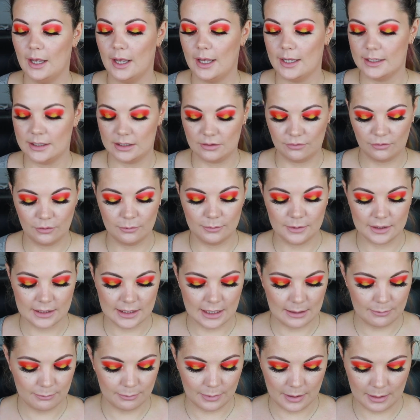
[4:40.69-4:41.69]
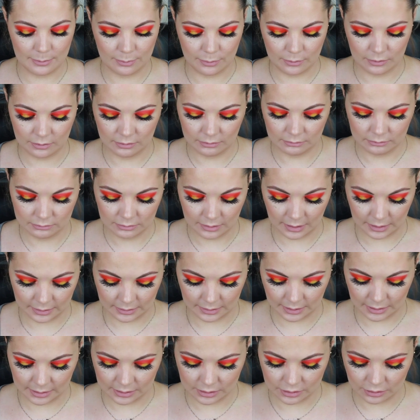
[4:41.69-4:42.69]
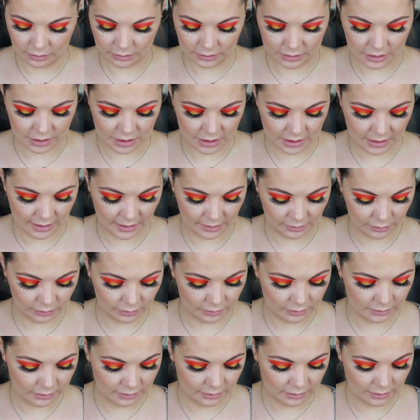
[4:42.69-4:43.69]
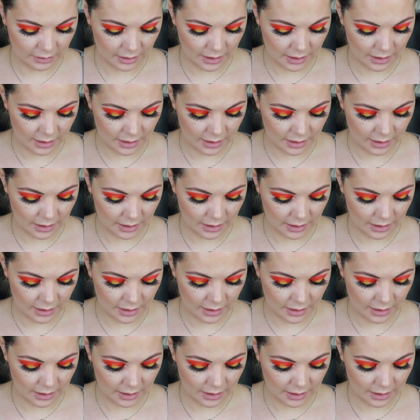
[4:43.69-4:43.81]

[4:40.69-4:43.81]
It's from the same people, I think, Sol de Janeiro.